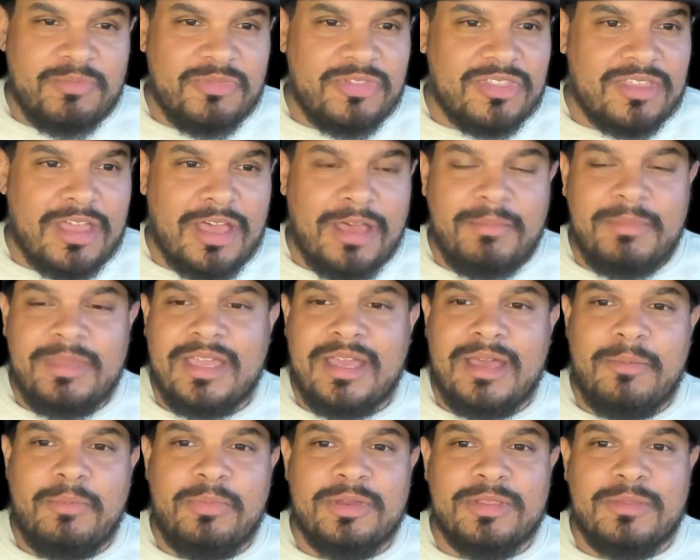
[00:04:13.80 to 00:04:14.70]
coming
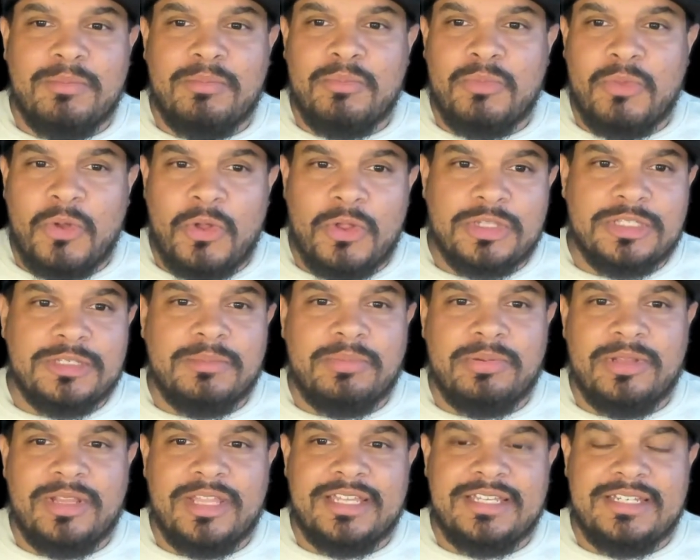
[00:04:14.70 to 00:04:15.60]
up with
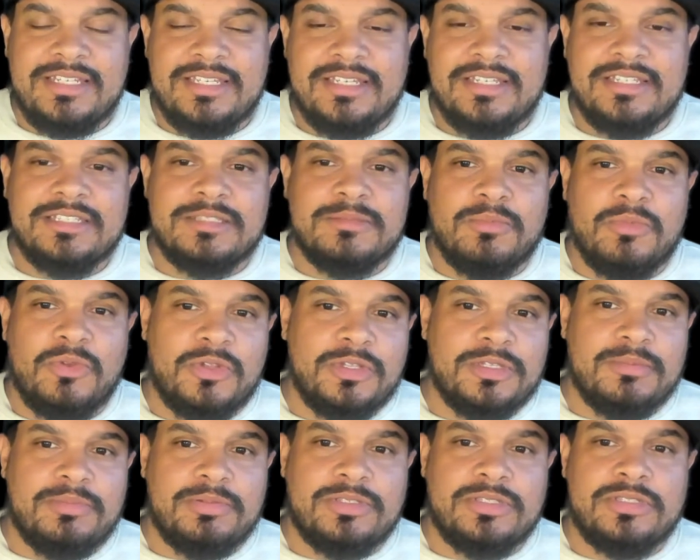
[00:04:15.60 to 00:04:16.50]
multiple ideas,
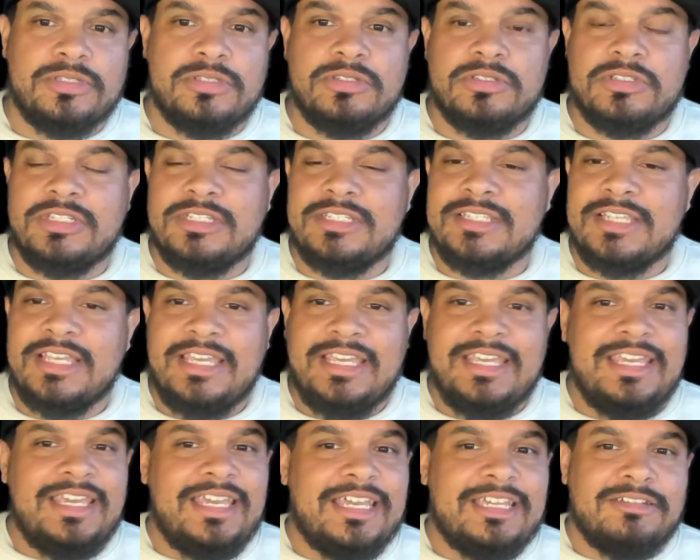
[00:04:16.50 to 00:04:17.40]
multiple solutions,
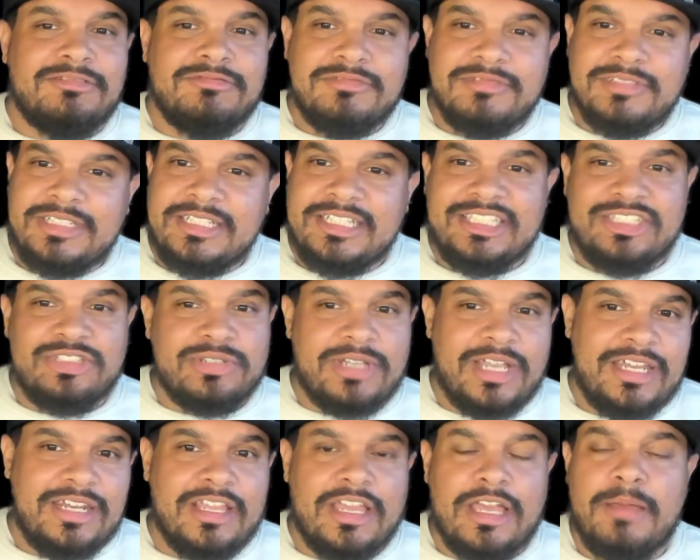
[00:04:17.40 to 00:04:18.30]
and really
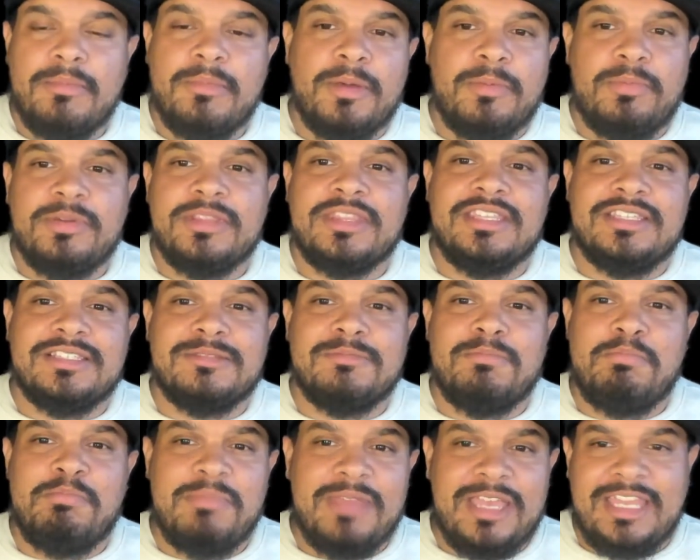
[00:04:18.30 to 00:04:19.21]
trying to come up with as
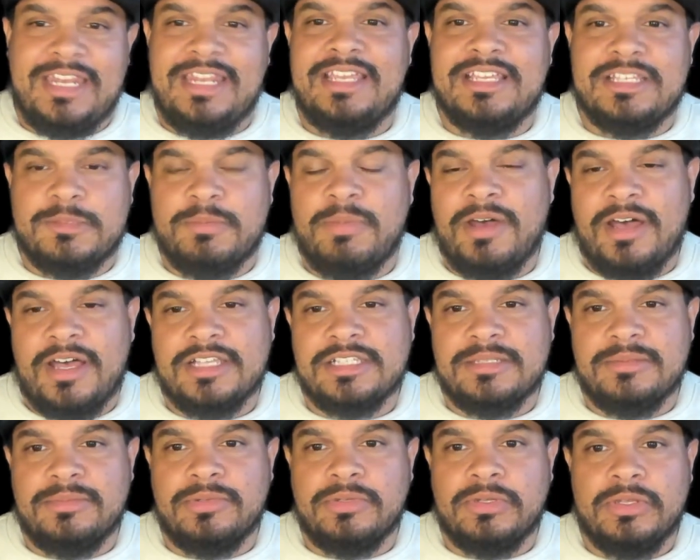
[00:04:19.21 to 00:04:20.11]
many as
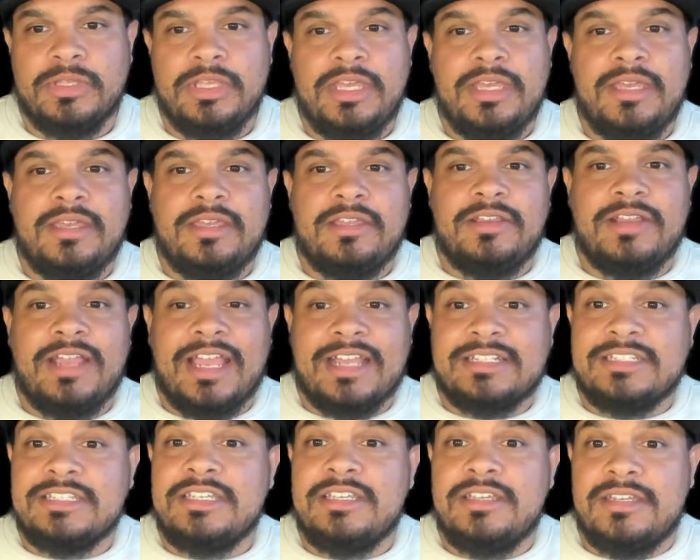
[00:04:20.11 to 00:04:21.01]
possible, you're
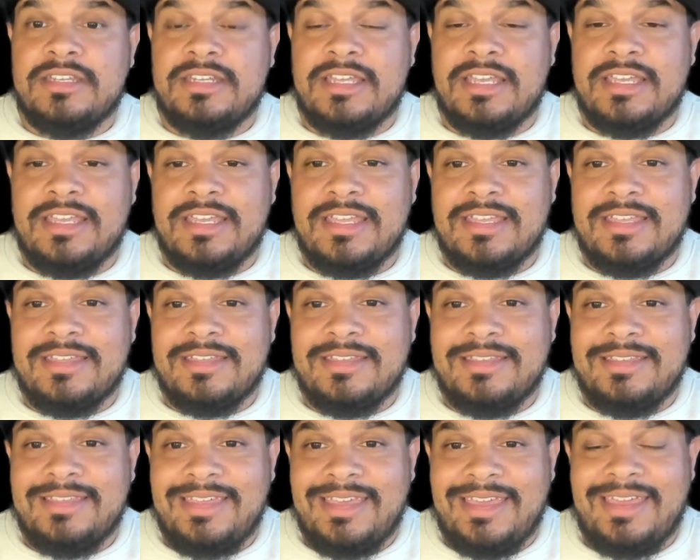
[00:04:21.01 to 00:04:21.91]
actually going to
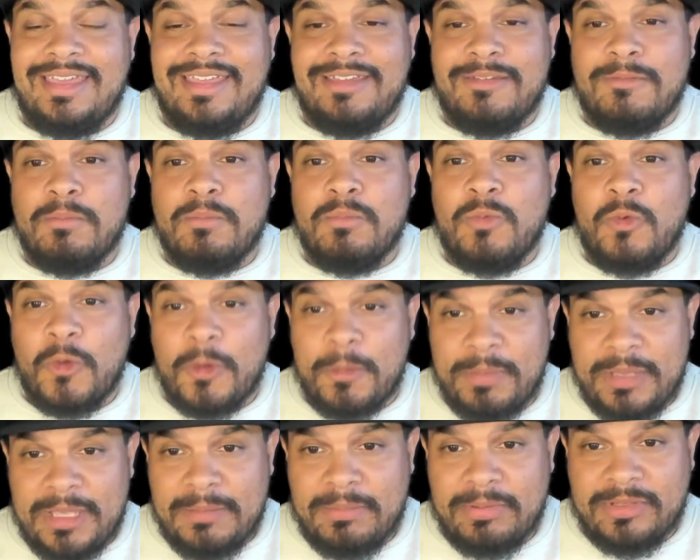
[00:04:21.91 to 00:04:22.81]
get more
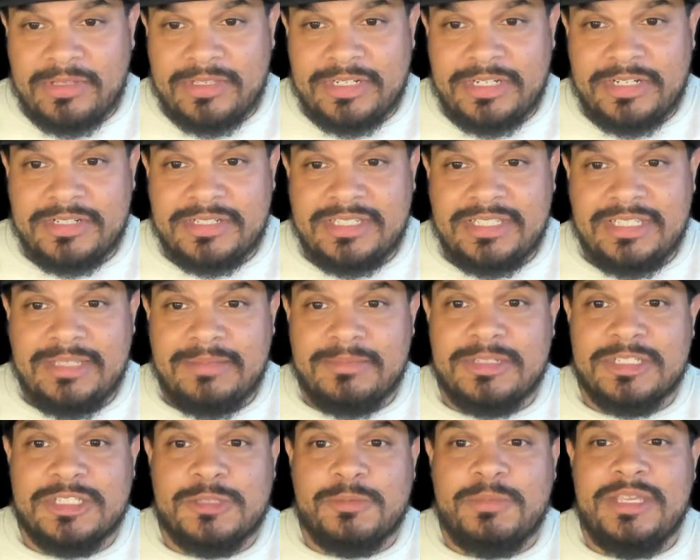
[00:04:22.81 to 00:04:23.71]
people in your team
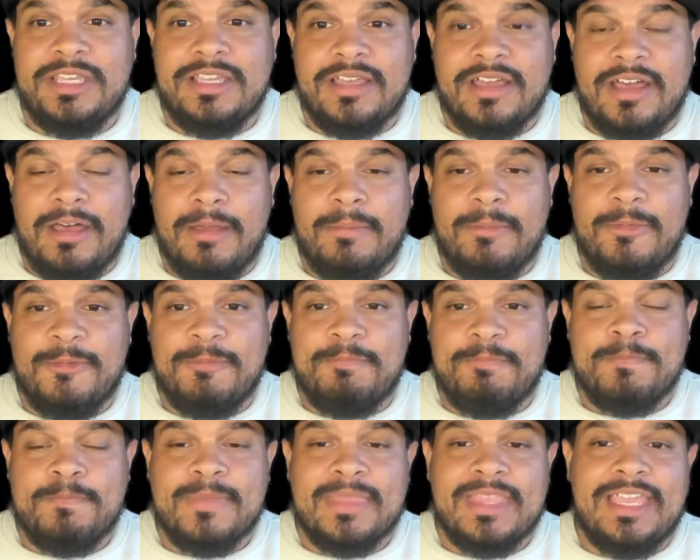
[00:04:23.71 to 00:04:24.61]
to speak up,
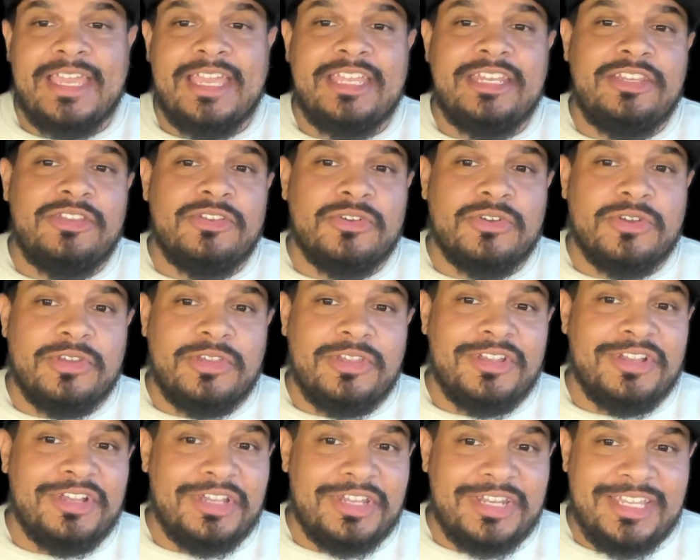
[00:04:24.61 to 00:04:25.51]
and
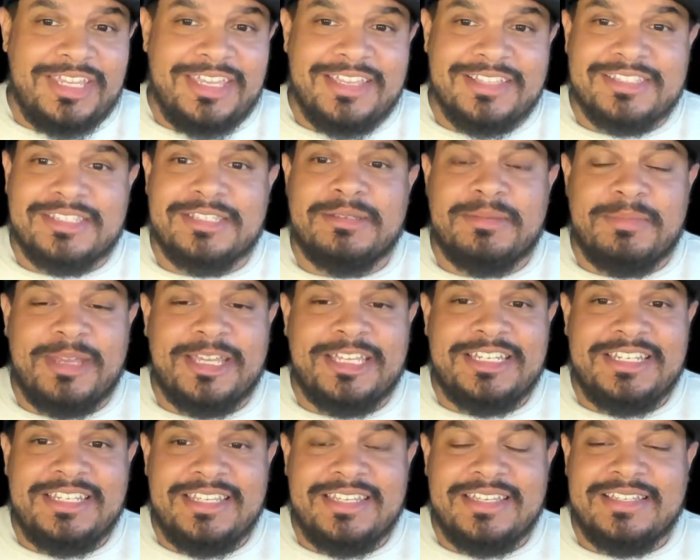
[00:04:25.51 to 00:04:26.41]
you're going to get some
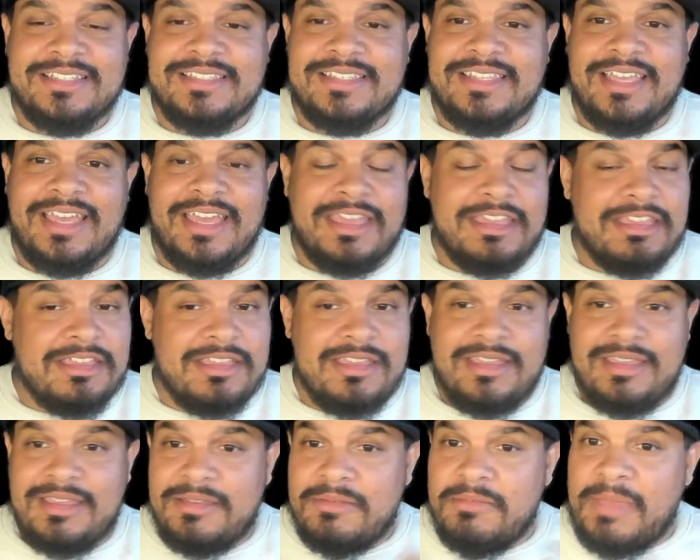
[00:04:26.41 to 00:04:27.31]
ideas that
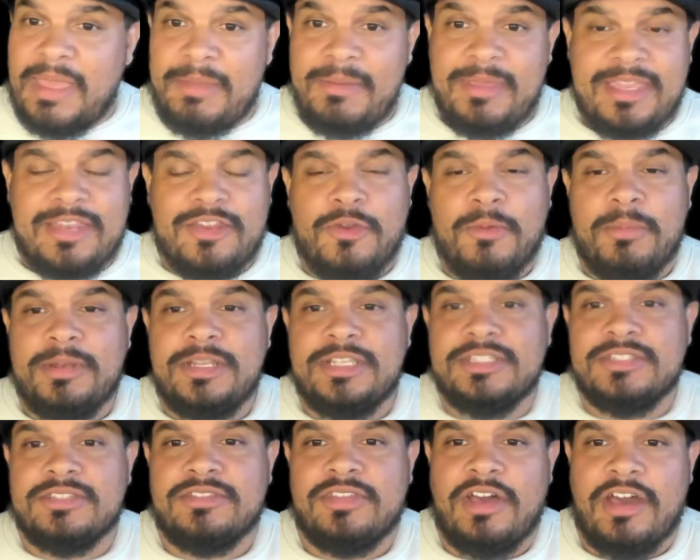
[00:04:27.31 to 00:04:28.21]
maybe
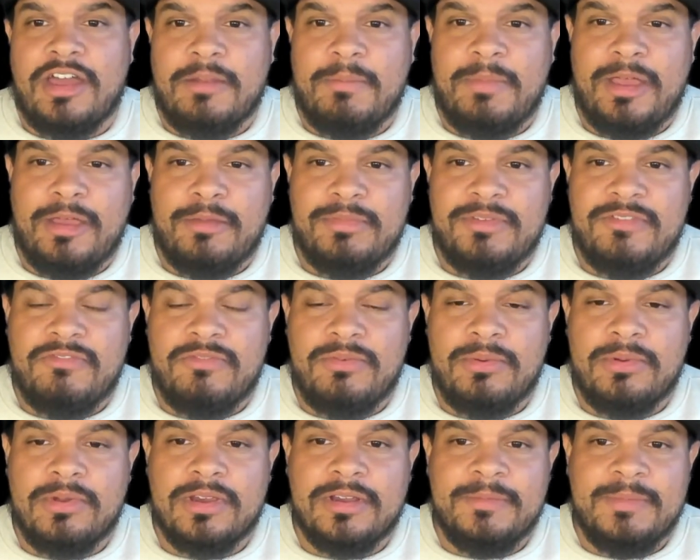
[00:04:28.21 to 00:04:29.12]
nobody's thought about
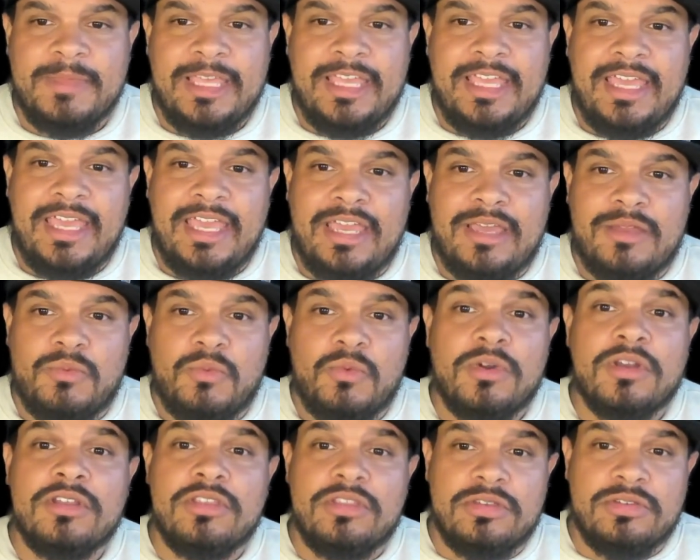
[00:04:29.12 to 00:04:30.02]
before. And
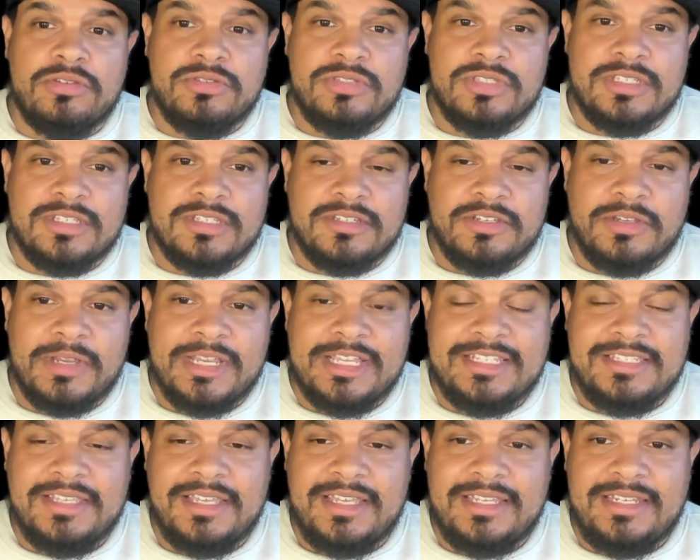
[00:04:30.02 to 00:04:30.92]
one of those
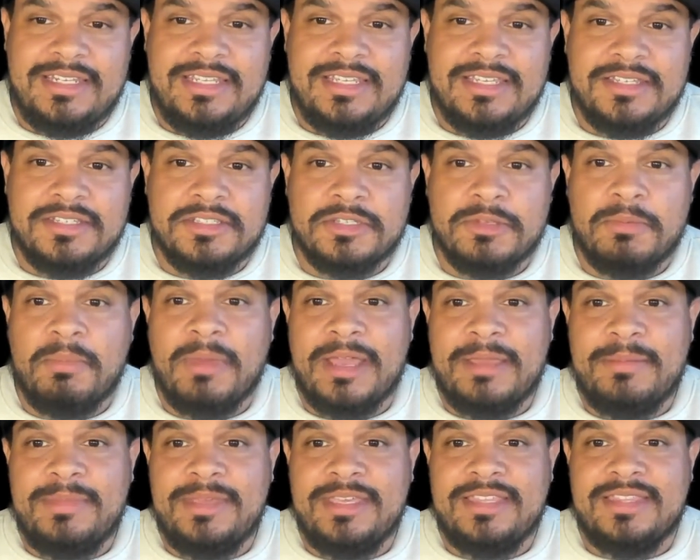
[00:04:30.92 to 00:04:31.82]
crazy ideas
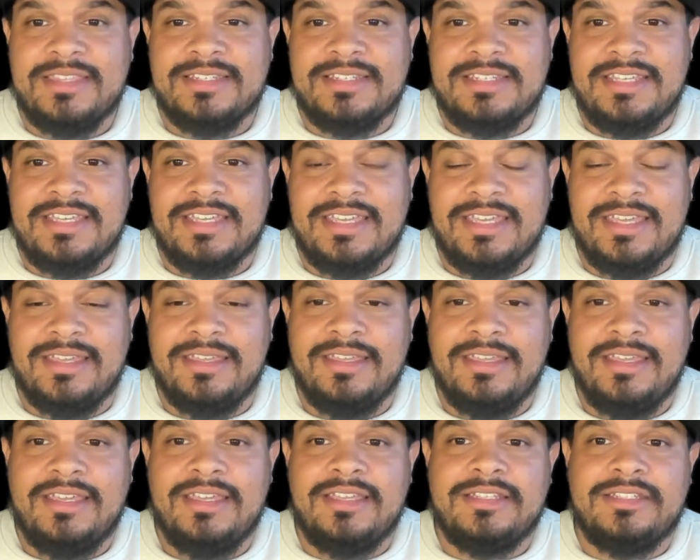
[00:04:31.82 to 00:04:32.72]
might be the ticket
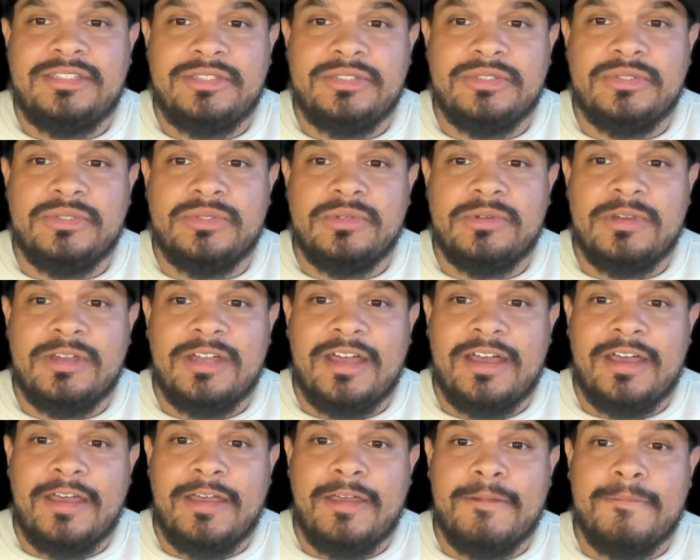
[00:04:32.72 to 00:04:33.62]
to
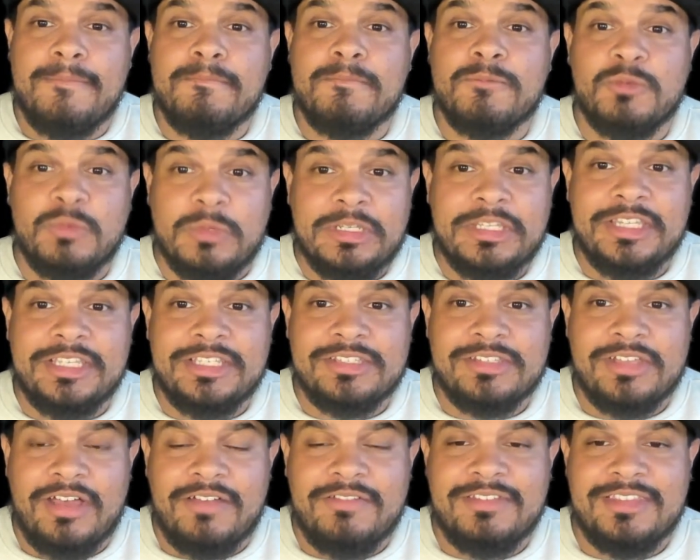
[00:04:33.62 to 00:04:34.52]
really
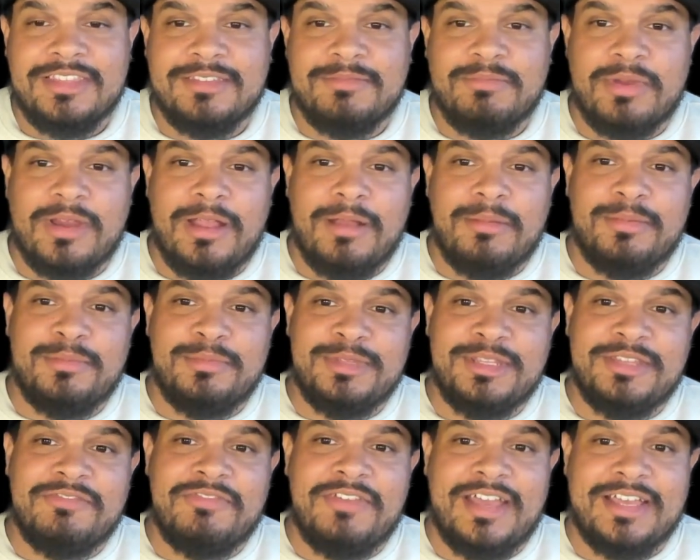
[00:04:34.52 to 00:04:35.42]
solving the problem
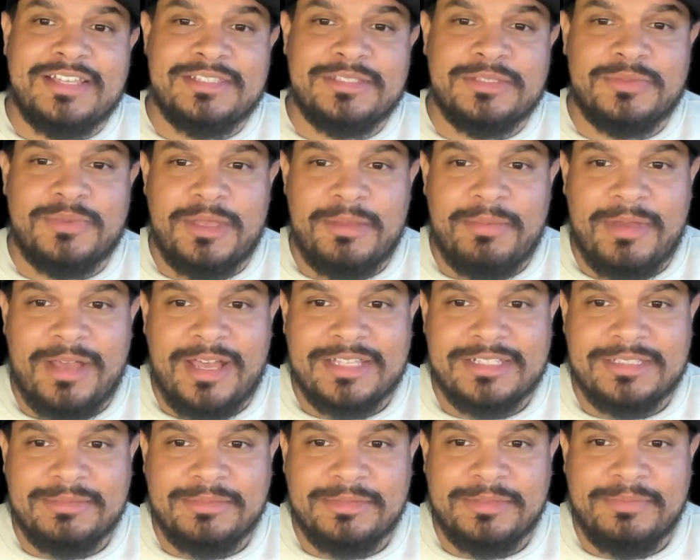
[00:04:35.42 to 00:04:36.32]
in the fastest way
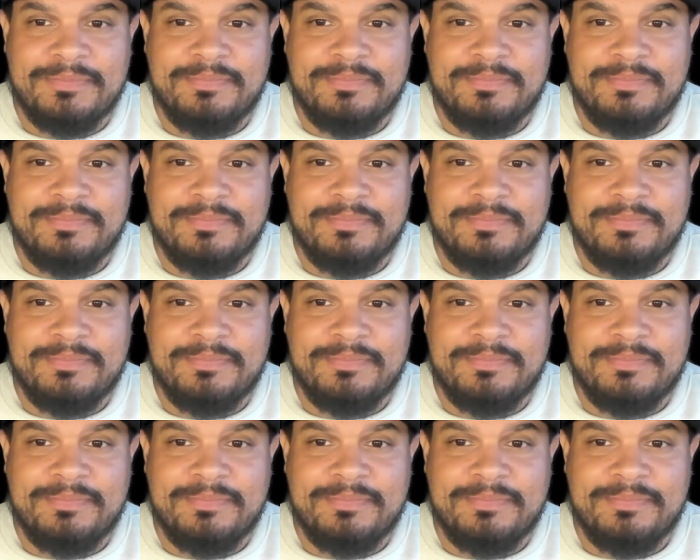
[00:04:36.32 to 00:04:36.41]
possible.